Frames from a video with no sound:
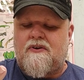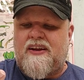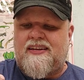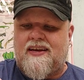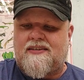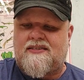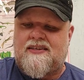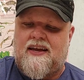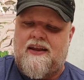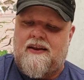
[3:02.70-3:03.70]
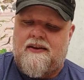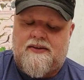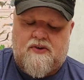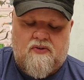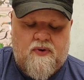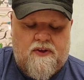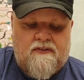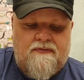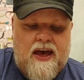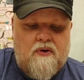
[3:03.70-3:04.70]
to retics in sort of where they're
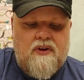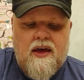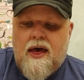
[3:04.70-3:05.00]
found,